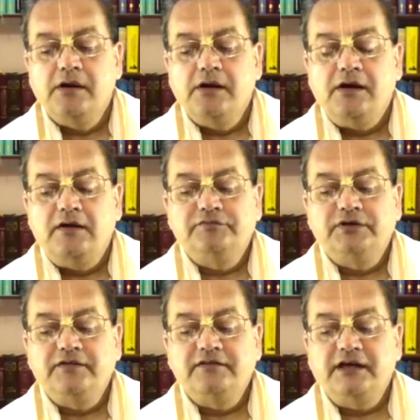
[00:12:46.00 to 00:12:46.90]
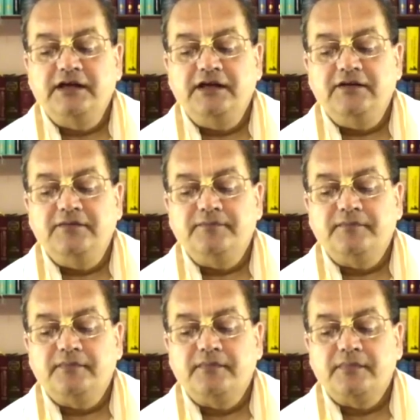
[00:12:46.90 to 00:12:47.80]
After resigning,
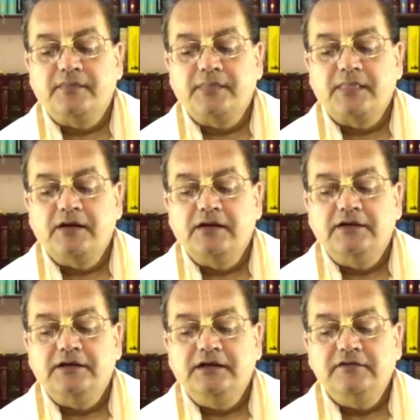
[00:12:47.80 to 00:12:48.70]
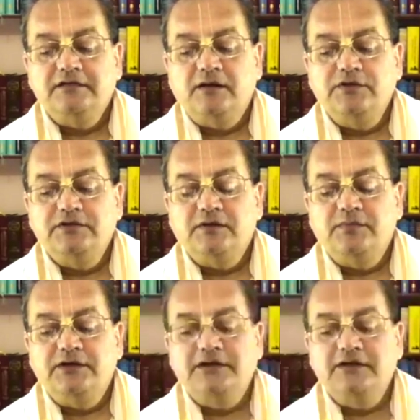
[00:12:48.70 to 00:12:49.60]
he established a
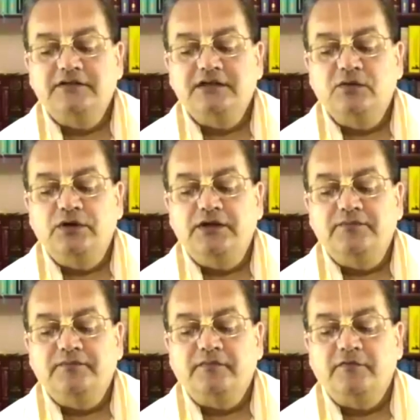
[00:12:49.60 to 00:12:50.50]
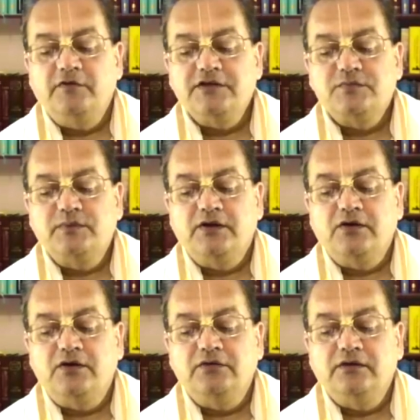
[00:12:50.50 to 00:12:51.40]
mart in Siuri, West
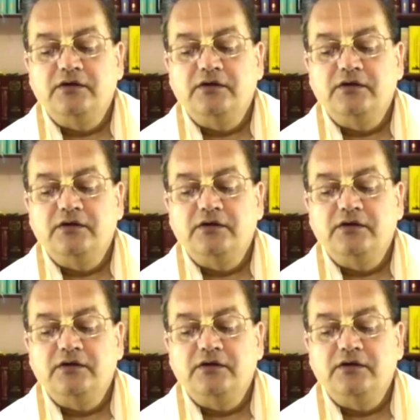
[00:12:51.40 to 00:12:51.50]
Bengal,